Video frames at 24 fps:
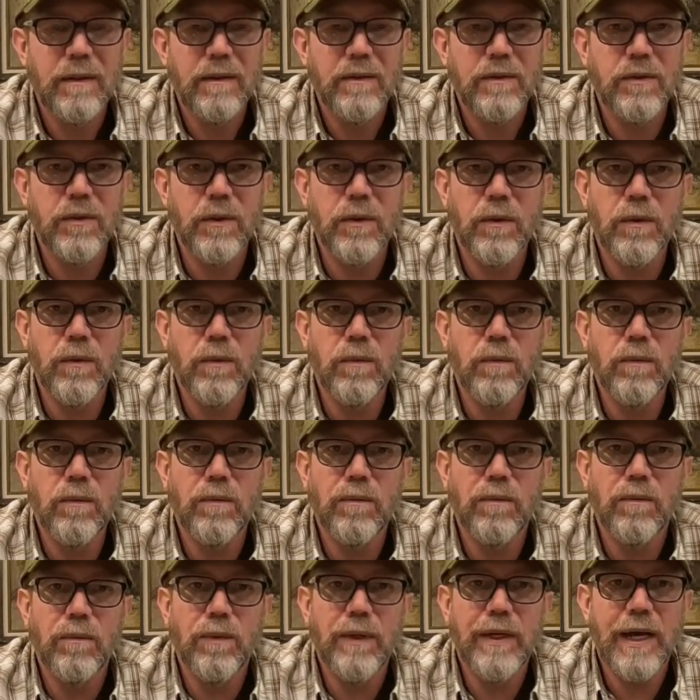So
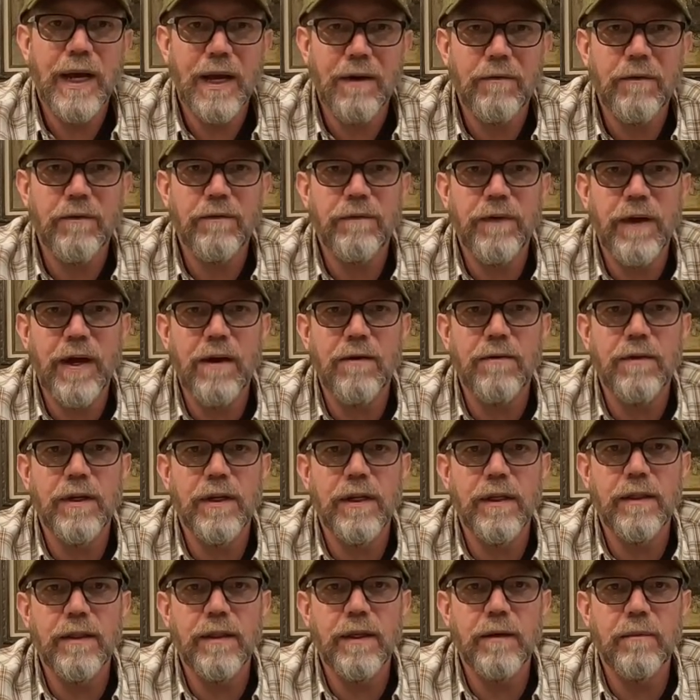we haven't found
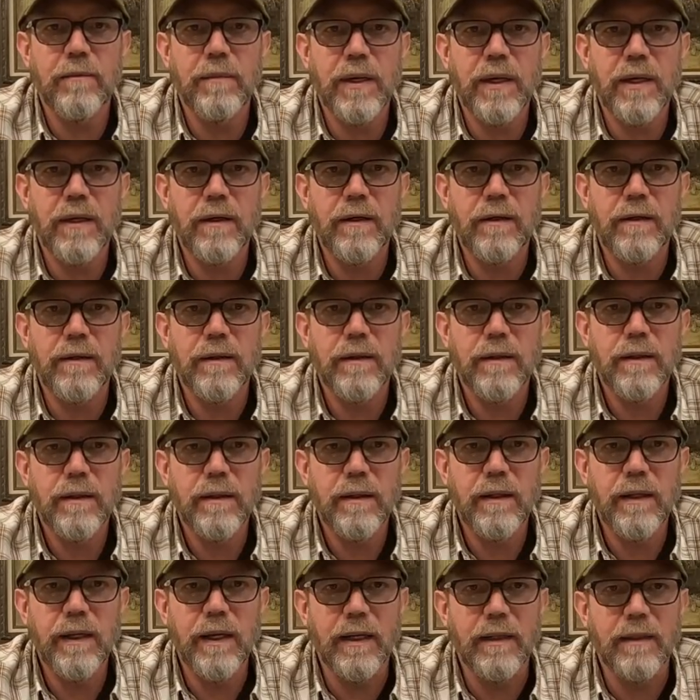anything better
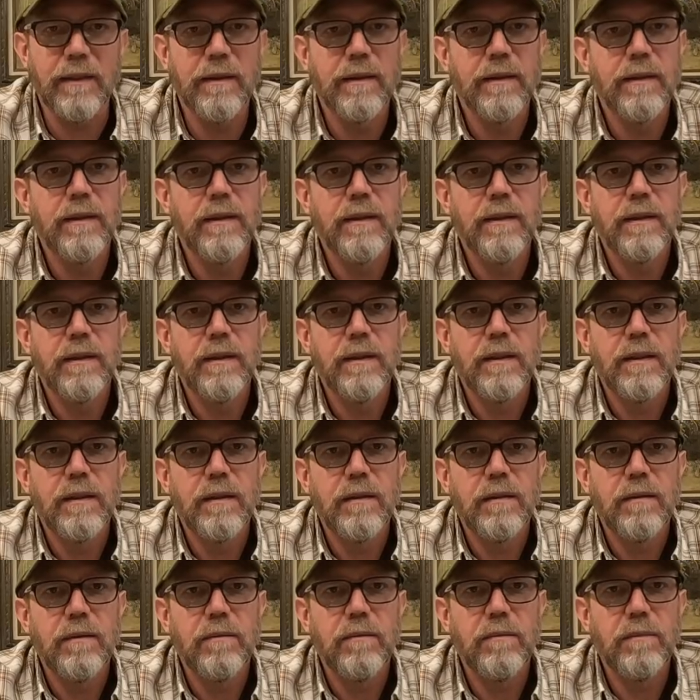yet.
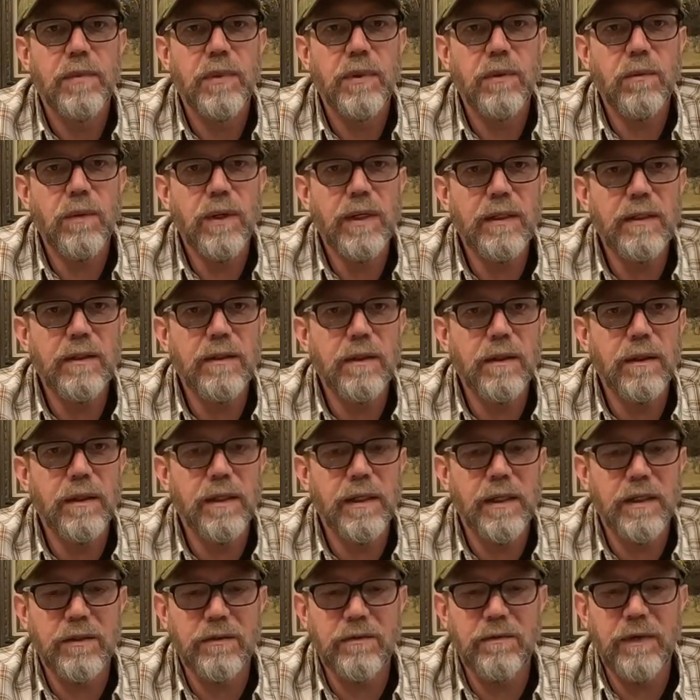But wait until the
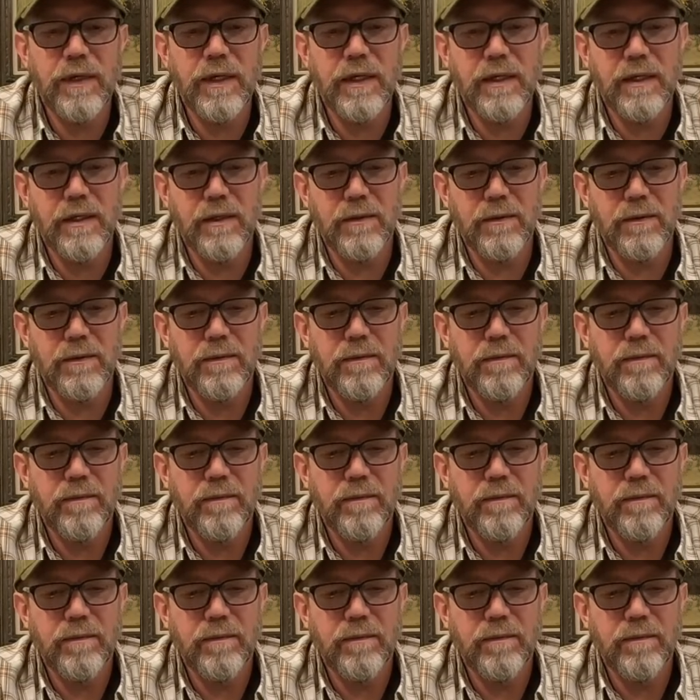next video.